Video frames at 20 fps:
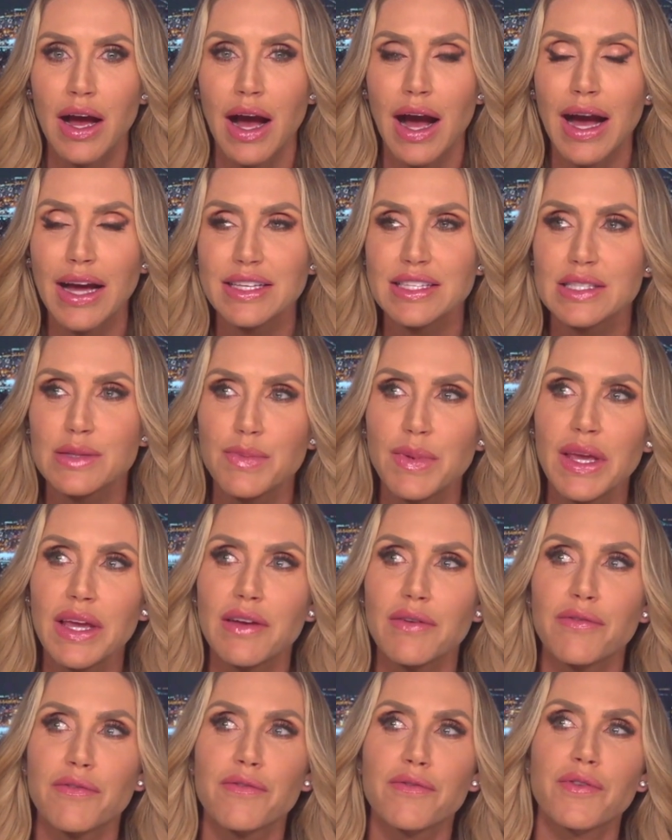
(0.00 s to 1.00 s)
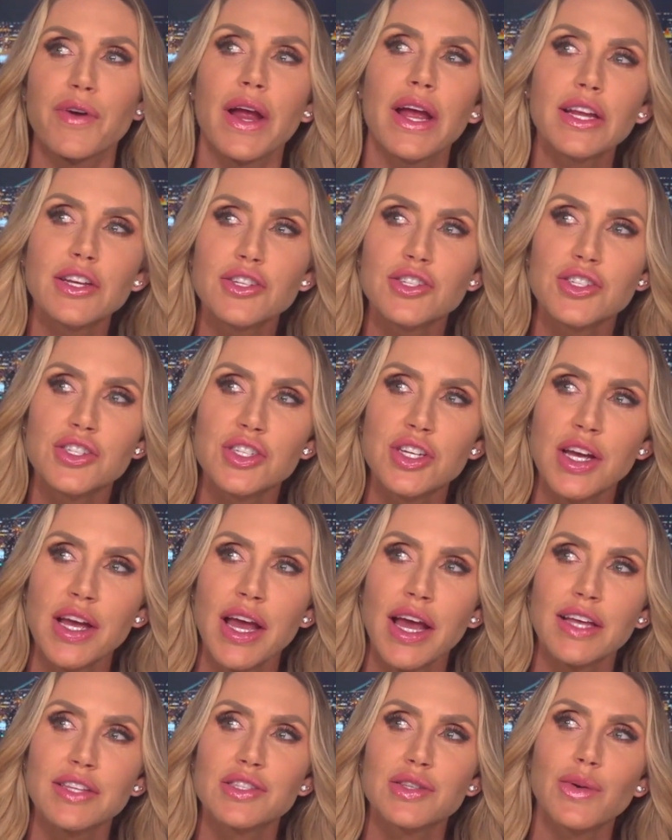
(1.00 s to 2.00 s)
I speak French,
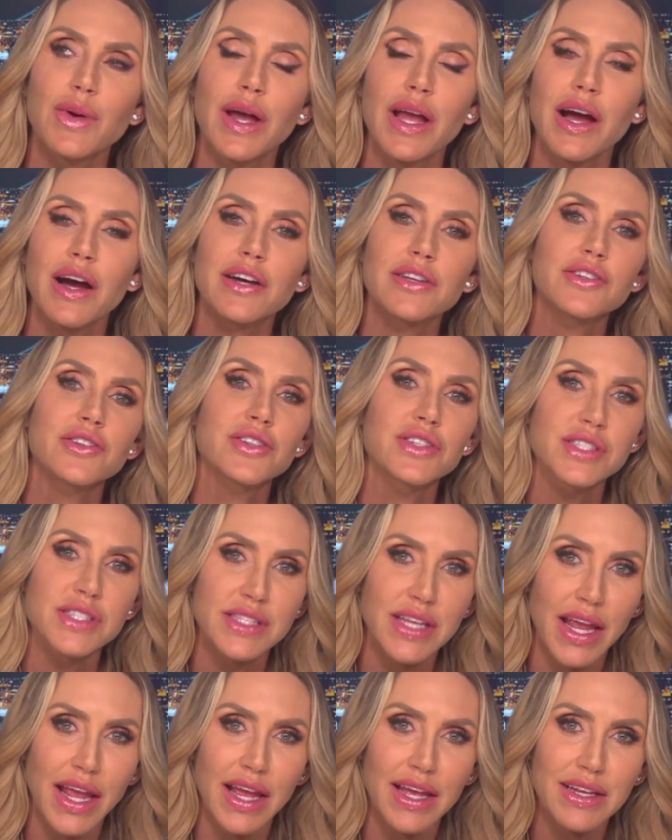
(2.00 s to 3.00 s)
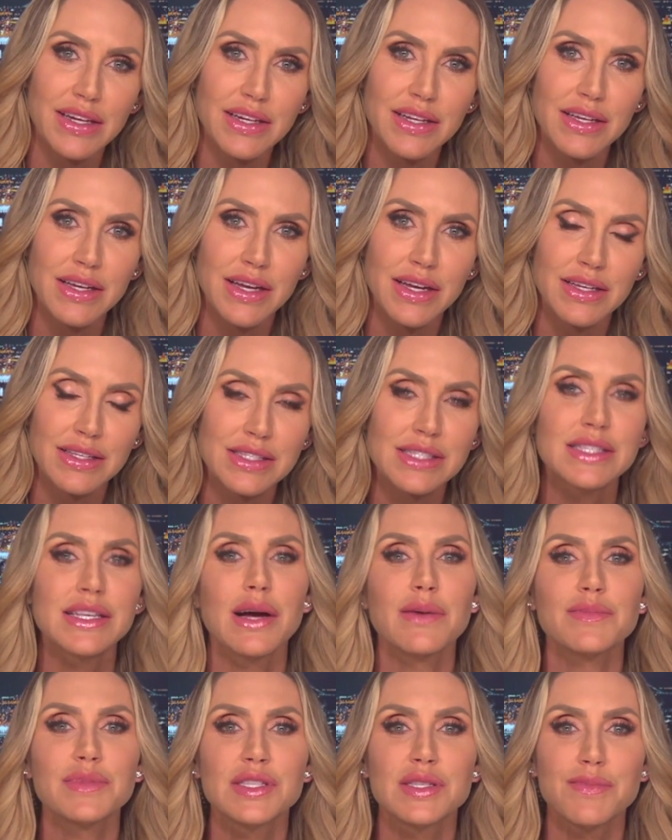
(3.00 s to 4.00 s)
and so I understand
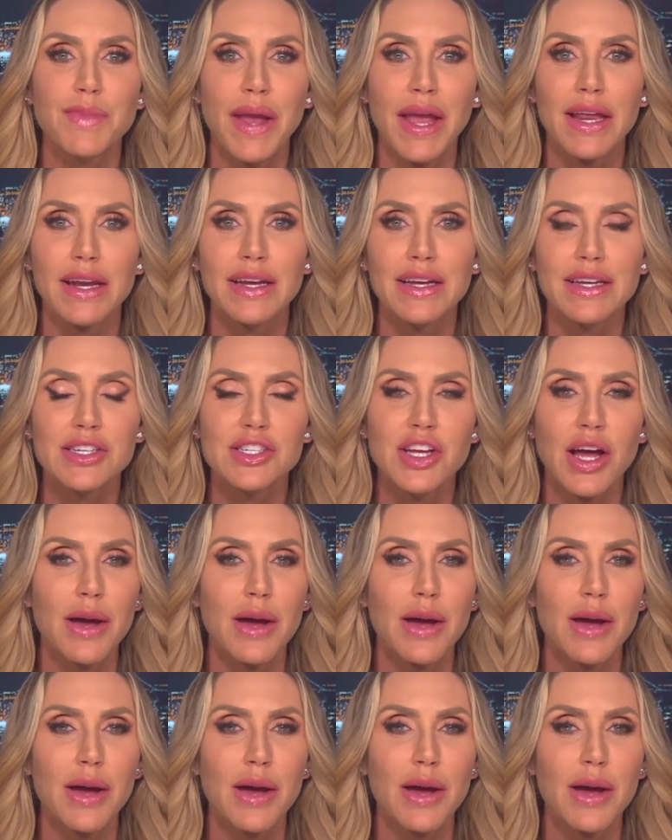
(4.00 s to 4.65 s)
some Spanish.